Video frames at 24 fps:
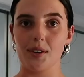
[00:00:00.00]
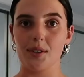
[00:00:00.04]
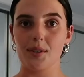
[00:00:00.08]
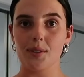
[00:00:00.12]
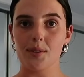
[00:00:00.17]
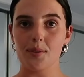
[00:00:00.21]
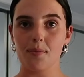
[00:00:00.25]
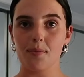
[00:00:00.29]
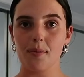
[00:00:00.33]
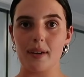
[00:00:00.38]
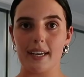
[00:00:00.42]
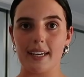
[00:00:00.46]
Here's
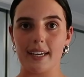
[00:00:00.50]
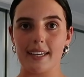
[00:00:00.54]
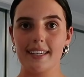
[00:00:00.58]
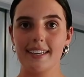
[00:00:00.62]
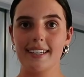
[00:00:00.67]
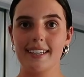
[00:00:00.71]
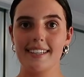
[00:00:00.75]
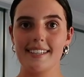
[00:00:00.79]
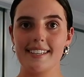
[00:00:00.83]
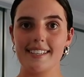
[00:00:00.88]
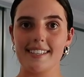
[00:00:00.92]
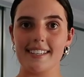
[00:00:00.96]
all
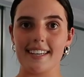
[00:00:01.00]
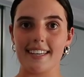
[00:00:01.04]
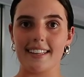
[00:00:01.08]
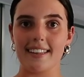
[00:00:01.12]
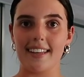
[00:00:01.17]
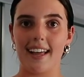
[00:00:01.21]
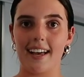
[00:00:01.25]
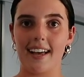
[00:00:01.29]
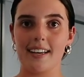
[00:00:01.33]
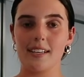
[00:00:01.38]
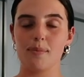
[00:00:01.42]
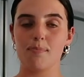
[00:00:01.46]
my sea
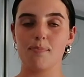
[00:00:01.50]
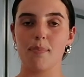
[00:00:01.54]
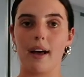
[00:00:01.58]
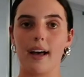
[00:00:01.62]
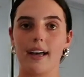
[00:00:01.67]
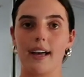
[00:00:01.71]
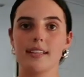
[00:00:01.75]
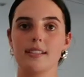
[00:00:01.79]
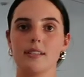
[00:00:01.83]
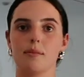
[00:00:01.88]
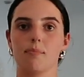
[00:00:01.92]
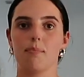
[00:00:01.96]
lice
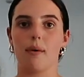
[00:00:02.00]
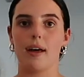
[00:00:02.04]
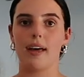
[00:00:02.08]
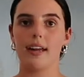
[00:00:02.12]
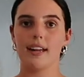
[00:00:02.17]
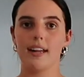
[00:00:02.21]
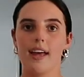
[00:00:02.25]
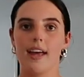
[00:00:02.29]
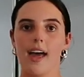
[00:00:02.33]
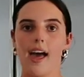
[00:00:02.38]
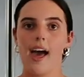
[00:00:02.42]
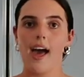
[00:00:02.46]
bites, but
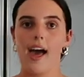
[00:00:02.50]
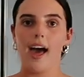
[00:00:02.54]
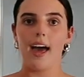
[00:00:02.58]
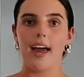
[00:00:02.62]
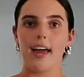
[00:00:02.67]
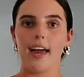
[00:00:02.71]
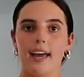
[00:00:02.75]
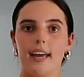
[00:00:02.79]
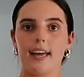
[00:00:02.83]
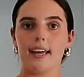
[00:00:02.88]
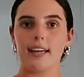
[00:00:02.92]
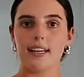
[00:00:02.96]

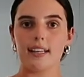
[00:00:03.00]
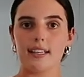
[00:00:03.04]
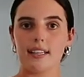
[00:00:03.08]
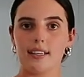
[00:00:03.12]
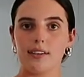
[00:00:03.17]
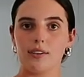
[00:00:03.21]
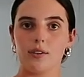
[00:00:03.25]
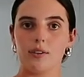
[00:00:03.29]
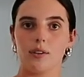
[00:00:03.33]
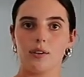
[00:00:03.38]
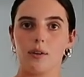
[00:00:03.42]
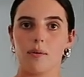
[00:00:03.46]
a
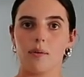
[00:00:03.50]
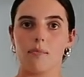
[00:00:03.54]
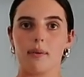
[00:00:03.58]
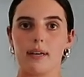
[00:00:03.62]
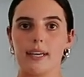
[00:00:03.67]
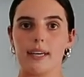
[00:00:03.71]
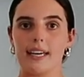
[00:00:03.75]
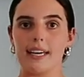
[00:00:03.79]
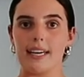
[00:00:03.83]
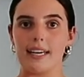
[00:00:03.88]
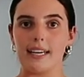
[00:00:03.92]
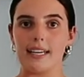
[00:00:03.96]
little
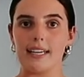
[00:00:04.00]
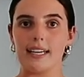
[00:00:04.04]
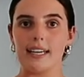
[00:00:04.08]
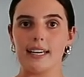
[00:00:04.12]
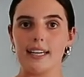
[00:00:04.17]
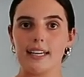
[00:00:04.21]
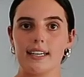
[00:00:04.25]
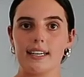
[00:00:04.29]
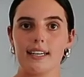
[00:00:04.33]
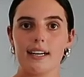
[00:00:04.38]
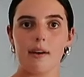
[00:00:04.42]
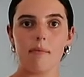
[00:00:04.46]

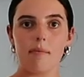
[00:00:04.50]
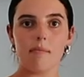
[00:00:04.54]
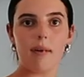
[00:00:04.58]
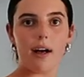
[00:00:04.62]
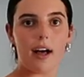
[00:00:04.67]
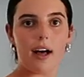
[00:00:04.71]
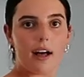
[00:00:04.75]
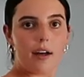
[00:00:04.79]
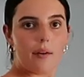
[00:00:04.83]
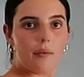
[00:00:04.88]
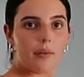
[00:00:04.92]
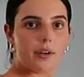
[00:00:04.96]
bikini
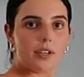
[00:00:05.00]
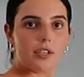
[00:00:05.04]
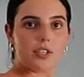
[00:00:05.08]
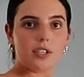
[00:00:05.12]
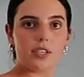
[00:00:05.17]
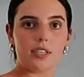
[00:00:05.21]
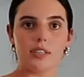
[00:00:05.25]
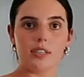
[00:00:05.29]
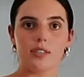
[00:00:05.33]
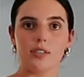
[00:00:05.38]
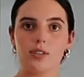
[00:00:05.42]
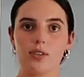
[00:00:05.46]
number, which
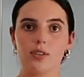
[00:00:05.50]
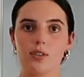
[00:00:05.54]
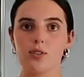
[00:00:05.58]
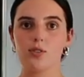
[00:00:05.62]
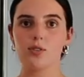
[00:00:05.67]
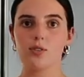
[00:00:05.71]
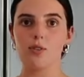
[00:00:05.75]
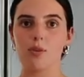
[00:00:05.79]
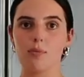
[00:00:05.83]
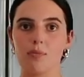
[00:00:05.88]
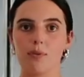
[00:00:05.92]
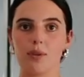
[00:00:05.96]
is
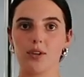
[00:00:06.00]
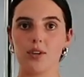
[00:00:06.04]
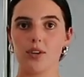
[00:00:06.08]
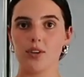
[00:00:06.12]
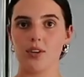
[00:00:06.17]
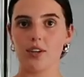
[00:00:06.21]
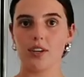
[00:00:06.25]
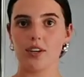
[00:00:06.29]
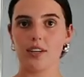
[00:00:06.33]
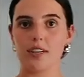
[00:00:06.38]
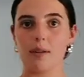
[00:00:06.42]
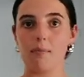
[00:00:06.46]
super
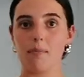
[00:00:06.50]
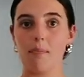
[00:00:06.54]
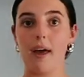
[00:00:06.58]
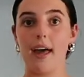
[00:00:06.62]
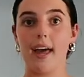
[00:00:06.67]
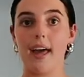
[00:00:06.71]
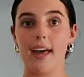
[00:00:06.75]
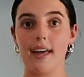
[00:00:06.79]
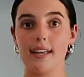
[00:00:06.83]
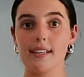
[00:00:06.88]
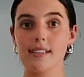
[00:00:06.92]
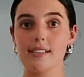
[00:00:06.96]
cute. The
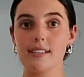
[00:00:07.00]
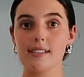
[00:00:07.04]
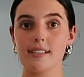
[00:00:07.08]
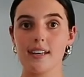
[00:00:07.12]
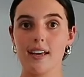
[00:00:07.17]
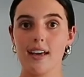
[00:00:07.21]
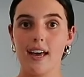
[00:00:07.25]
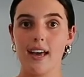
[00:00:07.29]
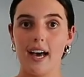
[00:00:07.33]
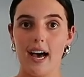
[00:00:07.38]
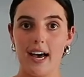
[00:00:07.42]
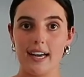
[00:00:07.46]
pants
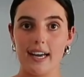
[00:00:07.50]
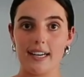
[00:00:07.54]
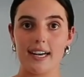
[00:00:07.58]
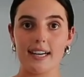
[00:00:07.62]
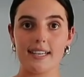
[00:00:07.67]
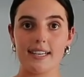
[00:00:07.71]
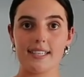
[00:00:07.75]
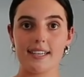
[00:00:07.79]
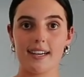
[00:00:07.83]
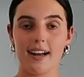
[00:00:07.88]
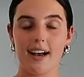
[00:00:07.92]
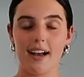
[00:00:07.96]
are
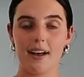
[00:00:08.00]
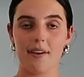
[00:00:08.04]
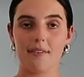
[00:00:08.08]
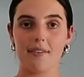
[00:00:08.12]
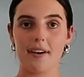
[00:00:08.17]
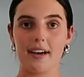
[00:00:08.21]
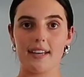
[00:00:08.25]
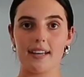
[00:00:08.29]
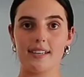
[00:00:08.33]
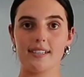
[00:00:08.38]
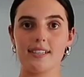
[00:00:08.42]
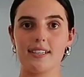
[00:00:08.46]
nice and
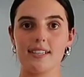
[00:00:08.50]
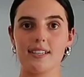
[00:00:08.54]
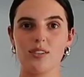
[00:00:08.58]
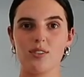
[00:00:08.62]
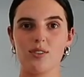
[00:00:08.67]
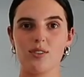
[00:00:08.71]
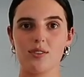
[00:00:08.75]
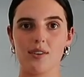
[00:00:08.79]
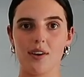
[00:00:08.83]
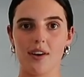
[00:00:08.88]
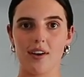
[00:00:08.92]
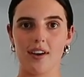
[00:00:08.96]
high-waisted,
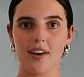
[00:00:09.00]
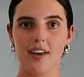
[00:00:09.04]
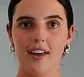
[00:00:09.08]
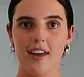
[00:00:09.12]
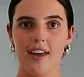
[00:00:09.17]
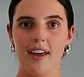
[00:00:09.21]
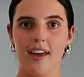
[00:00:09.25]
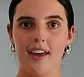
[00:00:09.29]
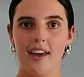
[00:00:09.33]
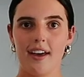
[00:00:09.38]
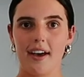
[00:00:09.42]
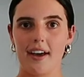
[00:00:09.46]
so
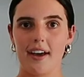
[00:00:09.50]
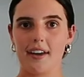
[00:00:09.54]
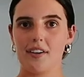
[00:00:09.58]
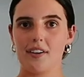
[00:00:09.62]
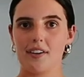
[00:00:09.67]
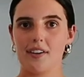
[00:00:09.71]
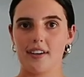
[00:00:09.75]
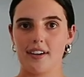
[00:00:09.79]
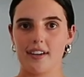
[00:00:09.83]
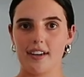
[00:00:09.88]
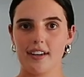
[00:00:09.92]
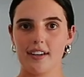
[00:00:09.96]
I don't
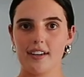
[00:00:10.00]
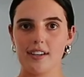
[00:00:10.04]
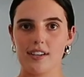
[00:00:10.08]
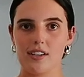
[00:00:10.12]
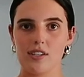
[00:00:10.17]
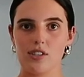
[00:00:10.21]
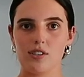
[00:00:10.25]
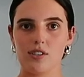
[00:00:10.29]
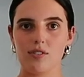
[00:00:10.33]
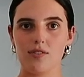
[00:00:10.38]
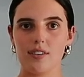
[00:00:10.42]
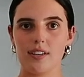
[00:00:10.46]
know,
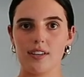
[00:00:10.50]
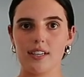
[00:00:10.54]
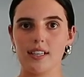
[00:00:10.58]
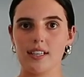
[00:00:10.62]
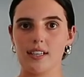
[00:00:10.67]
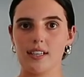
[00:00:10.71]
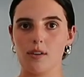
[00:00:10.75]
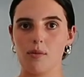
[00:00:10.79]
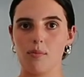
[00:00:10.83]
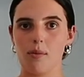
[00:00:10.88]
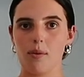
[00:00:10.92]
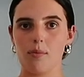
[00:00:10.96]
you just feel a
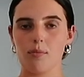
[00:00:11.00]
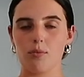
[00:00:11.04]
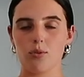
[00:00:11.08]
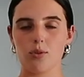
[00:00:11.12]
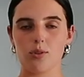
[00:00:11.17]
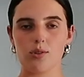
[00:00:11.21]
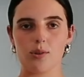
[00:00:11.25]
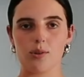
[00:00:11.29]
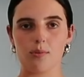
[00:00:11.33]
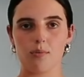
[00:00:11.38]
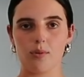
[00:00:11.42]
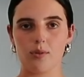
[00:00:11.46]
little bit more
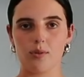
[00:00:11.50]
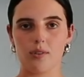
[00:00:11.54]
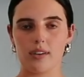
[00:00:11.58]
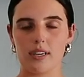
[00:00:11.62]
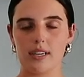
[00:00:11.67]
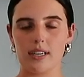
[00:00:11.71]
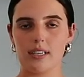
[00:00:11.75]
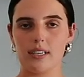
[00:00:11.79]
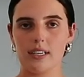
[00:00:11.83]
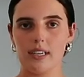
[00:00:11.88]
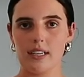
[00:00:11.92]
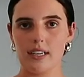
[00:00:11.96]

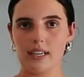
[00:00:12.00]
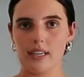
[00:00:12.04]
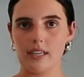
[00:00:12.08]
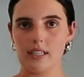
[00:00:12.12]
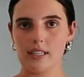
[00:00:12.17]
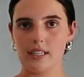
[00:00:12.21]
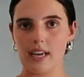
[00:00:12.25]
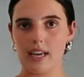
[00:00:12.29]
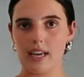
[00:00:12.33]
supported in